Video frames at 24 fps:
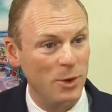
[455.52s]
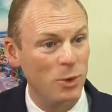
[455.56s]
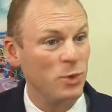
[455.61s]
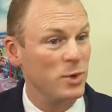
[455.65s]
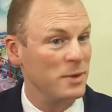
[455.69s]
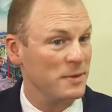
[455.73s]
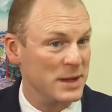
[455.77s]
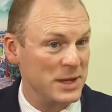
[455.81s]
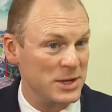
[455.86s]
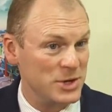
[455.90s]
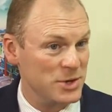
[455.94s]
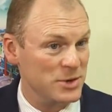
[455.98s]

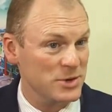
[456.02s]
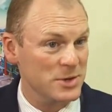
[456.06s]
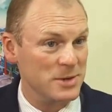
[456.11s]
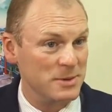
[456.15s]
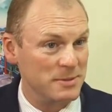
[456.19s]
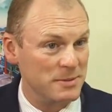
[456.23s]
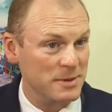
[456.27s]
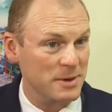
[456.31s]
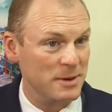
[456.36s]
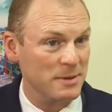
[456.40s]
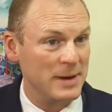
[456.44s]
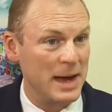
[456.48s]
all of the issues
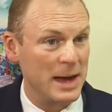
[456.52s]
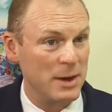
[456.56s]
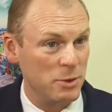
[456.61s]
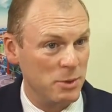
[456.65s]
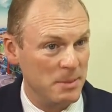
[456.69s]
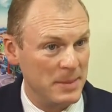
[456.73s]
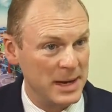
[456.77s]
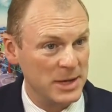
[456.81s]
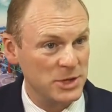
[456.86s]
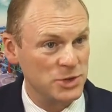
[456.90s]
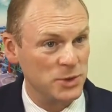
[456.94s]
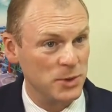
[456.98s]
of how
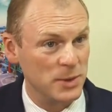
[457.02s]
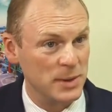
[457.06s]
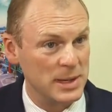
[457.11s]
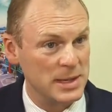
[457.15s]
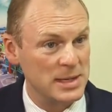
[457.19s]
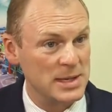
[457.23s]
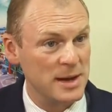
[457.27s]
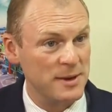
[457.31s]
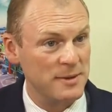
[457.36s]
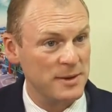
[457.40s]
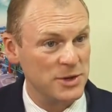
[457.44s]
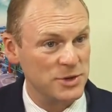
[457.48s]
do we make sure
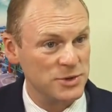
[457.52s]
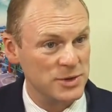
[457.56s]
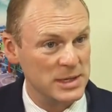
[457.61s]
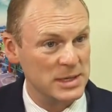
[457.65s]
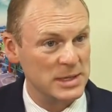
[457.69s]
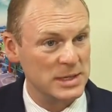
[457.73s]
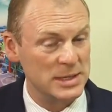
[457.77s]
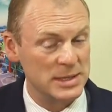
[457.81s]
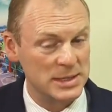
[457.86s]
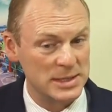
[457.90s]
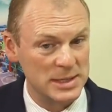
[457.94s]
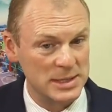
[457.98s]
the
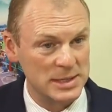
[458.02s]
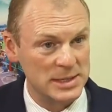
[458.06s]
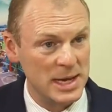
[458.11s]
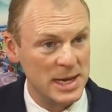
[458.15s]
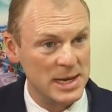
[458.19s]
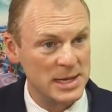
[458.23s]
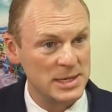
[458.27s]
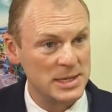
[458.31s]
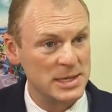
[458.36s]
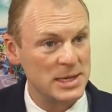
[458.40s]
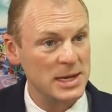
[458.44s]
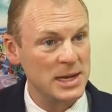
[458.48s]
territory is a
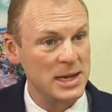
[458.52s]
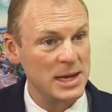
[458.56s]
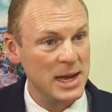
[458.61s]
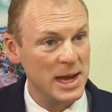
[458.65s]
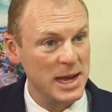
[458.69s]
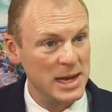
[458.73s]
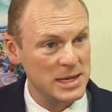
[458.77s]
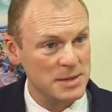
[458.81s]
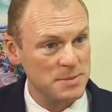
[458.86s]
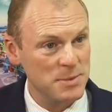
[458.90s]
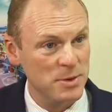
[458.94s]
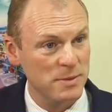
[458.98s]
success,
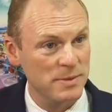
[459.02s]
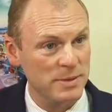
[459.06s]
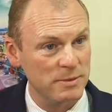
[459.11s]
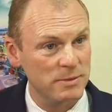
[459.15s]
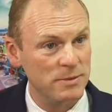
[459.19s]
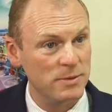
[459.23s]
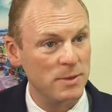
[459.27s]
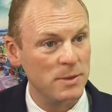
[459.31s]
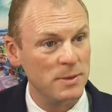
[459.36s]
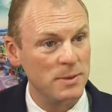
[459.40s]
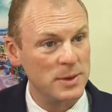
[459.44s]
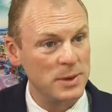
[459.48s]
it's
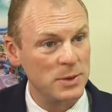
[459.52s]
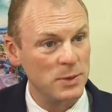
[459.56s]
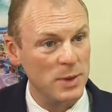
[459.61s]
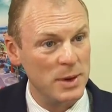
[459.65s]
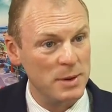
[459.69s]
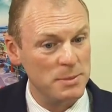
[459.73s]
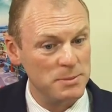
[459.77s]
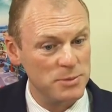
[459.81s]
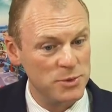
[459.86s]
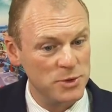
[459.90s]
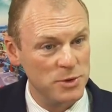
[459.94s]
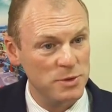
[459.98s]
moving forward,
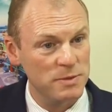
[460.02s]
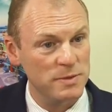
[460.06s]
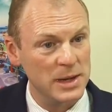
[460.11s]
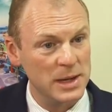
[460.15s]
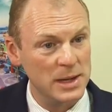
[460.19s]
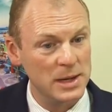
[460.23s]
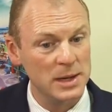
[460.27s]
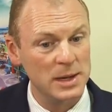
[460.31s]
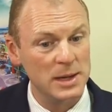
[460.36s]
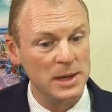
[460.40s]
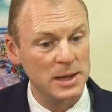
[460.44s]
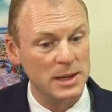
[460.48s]
we're
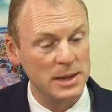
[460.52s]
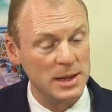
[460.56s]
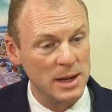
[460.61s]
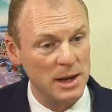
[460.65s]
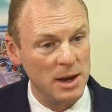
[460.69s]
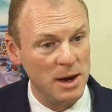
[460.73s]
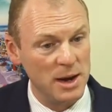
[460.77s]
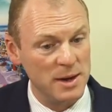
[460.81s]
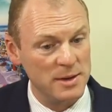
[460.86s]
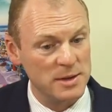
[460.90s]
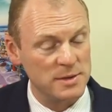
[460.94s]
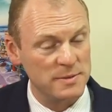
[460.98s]
improving
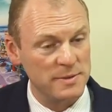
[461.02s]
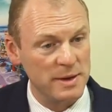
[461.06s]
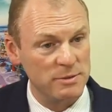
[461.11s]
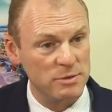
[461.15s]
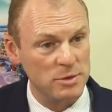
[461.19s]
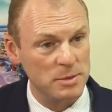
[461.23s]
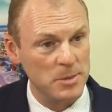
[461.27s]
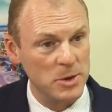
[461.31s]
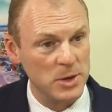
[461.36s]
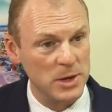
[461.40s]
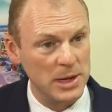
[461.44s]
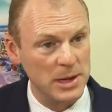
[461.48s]
the lives of
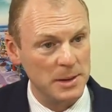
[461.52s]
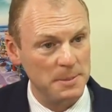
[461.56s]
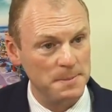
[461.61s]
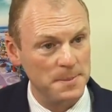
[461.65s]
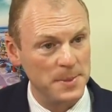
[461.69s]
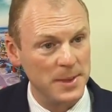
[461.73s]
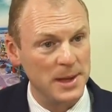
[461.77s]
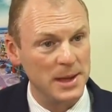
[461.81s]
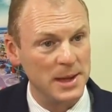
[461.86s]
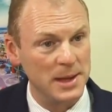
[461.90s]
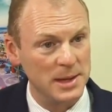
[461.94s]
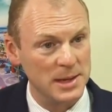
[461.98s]
everybody
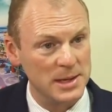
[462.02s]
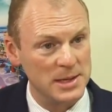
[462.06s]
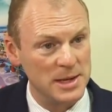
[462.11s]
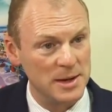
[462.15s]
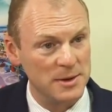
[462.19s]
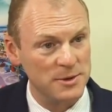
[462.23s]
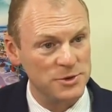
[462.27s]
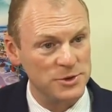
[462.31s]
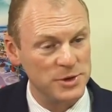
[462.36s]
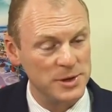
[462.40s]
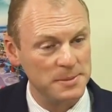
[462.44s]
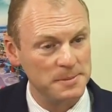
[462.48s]
in the
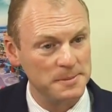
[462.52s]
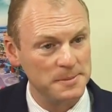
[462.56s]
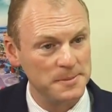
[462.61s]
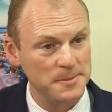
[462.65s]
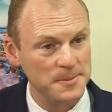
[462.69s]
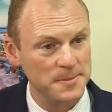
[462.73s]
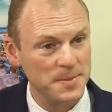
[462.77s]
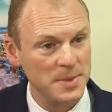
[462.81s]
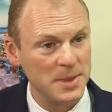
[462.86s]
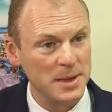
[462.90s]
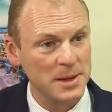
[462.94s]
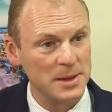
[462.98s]
territory.
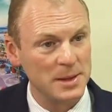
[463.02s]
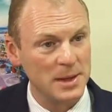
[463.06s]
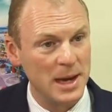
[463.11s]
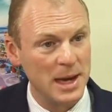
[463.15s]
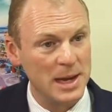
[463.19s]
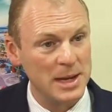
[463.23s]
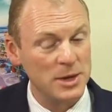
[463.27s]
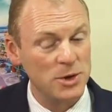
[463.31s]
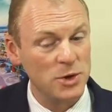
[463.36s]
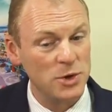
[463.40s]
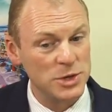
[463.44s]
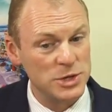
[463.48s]

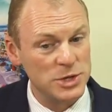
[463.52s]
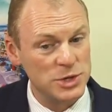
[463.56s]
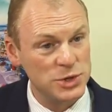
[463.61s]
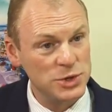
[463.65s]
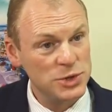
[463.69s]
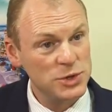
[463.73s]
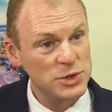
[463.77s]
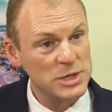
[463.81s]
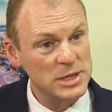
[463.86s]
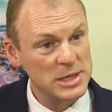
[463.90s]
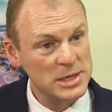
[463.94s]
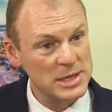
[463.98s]
The
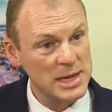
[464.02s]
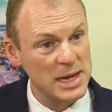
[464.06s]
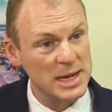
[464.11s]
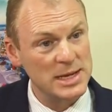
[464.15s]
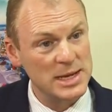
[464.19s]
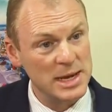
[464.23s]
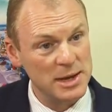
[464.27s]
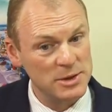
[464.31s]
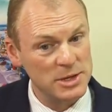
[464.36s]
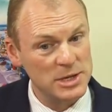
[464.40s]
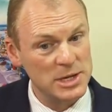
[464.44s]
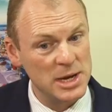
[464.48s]
Constitution
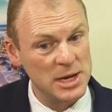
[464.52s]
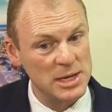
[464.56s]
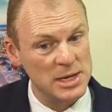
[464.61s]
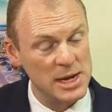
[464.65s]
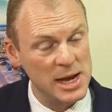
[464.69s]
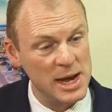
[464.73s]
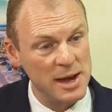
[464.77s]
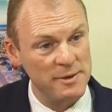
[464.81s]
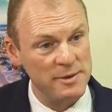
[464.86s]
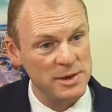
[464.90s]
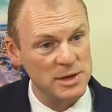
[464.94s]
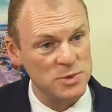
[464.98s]
sets out
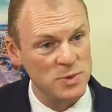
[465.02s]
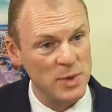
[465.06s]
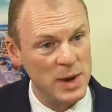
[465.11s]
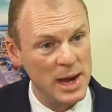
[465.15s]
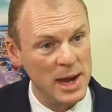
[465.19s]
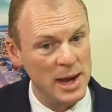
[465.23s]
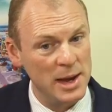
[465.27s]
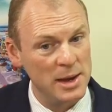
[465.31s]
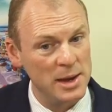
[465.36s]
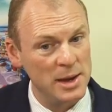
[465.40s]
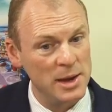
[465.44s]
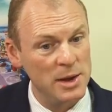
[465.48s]
certain areas
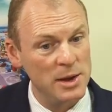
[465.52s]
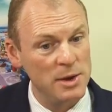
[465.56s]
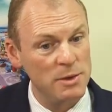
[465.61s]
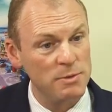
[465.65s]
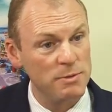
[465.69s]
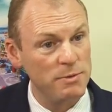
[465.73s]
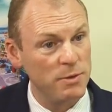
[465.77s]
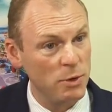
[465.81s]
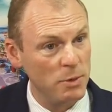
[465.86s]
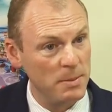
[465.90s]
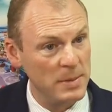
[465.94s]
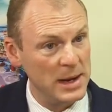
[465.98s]
where
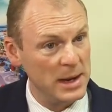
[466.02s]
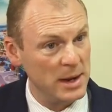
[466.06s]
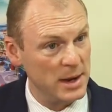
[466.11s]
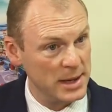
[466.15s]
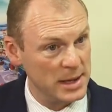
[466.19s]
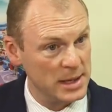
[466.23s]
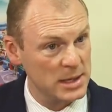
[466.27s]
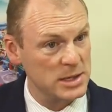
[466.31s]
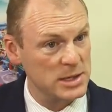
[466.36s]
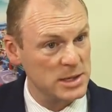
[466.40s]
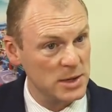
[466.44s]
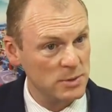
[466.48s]
formally
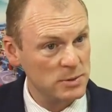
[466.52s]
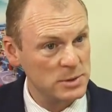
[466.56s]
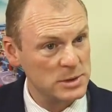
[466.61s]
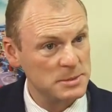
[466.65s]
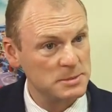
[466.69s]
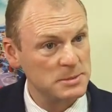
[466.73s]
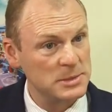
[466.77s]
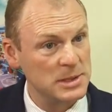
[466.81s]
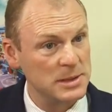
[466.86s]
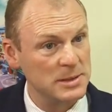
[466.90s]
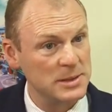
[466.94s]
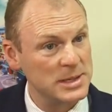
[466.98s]
I
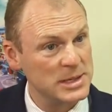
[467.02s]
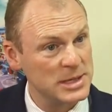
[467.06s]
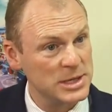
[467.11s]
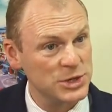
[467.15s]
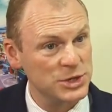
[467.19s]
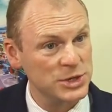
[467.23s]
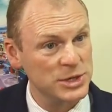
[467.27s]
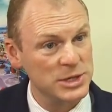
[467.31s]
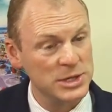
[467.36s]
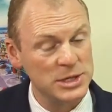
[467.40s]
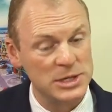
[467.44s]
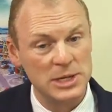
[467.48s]
consult, so
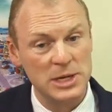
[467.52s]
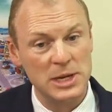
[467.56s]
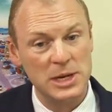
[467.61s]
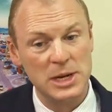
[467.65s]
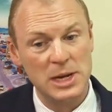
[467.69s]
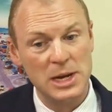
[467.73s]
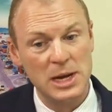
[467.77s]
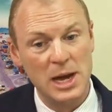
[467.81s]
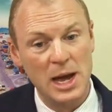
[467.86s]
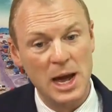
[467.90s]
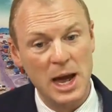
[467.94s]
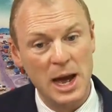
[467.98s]
decisions,
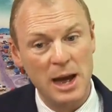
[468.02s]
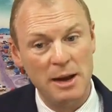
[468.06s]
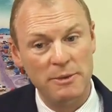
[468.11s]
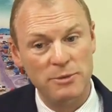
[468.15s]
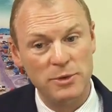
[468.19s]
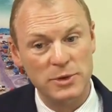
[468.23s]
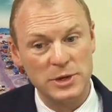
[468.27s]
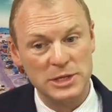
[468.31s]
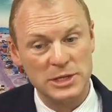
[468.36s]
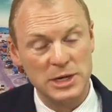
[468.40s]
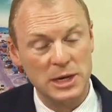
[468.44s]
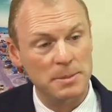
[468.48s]

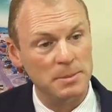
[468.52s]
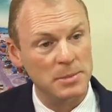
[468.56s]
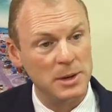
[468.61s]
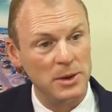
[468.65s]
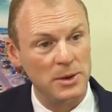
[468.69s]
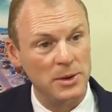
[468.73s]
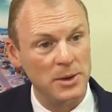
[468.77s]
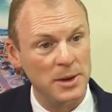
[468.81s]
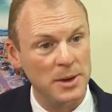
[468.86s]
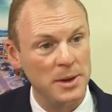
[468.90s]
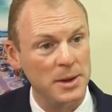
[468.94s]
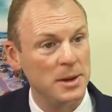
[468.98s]
for
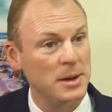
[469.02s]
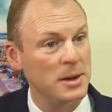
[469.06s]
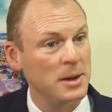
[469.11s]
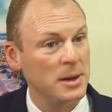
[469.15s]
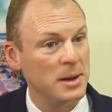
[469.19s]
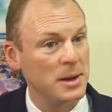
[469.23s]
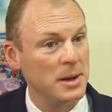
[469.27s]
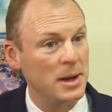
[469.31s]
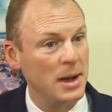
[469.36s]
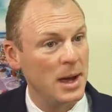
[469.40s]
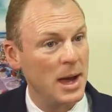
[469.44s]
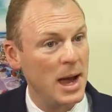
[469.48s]
example, on
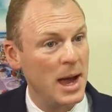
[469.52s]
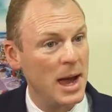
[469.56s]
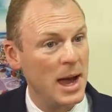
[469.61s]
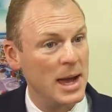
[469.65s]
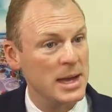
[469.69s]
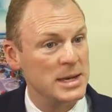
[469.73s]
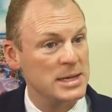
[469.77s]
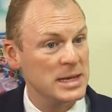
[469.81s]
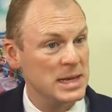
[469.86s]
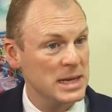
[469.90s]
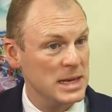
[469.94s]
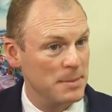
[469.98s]

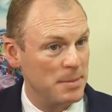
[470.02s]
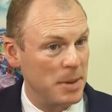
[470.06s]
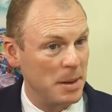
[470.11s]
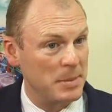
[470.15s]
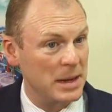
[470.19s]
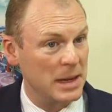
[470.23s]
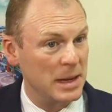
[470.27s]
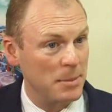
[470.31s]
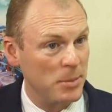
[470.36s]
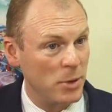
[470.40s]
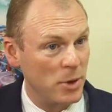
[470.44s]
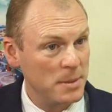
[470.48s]
senior
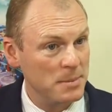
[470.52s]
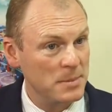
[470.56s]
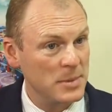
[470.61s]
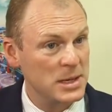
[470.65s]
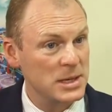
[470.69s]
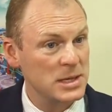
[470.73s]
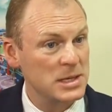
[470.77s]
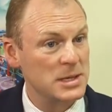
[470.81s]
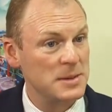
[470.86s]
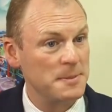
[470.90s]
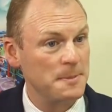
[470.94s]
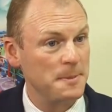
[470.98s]
public
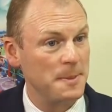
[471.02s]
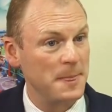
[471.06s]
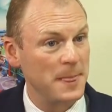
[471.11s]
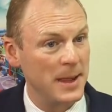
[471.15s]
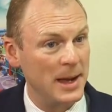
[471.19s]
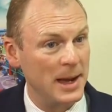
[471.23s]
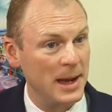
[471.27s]
appointments.